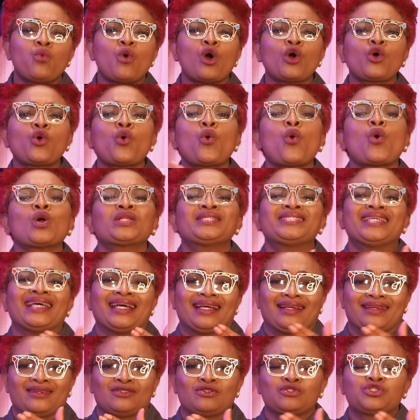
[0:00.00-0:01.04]
What
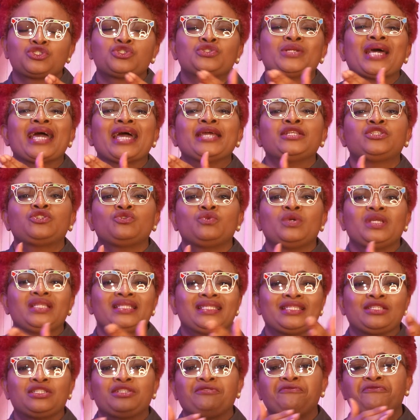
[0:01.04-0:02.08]
quarter should I do
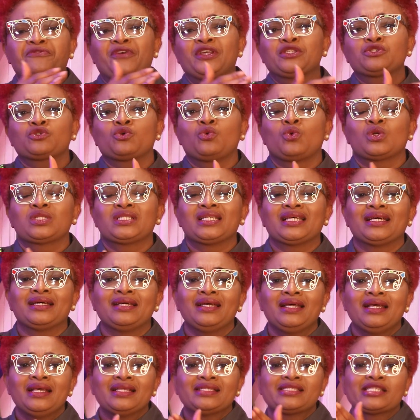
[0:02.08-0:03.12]
it? Is it first quarter,
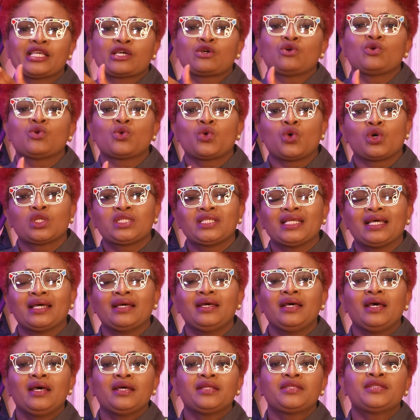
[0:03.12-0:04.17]
second quarter,
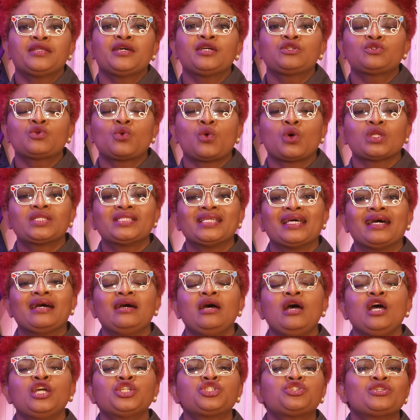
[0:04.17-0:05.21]
third quarter?
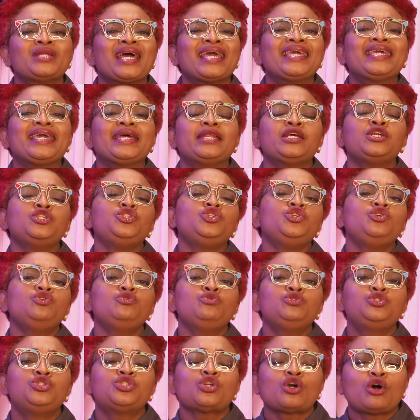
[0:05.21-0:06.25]
Should I get a
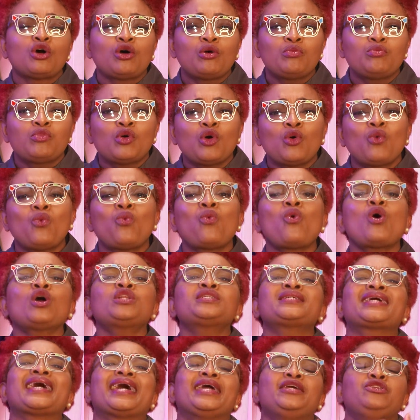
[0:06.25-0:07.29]
new job?
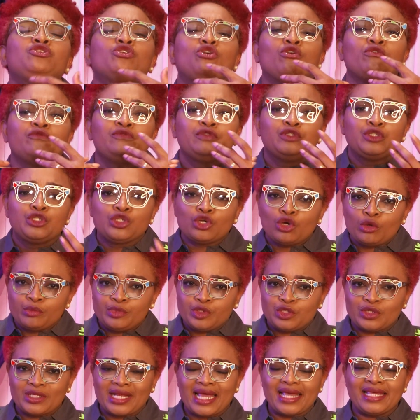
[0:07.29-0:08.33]
What kind of job
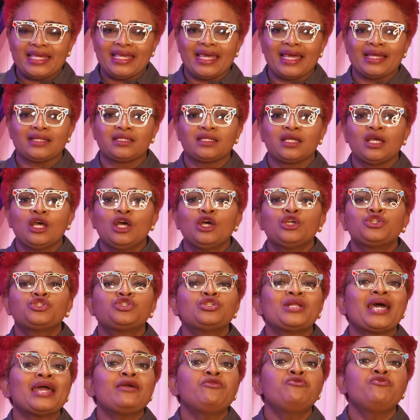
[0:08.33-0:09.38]
should I get?
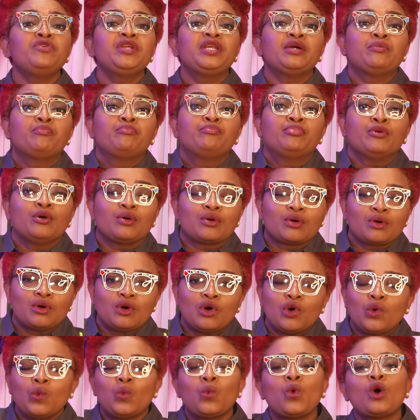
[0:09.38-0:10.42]
Should I read a book?
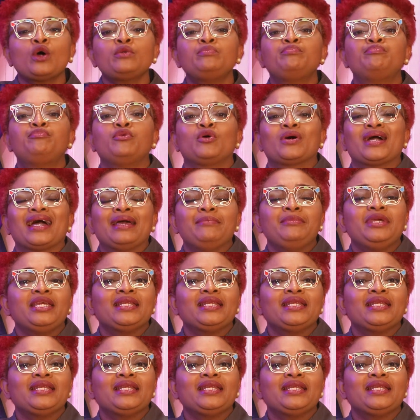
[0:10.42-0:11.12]
What book?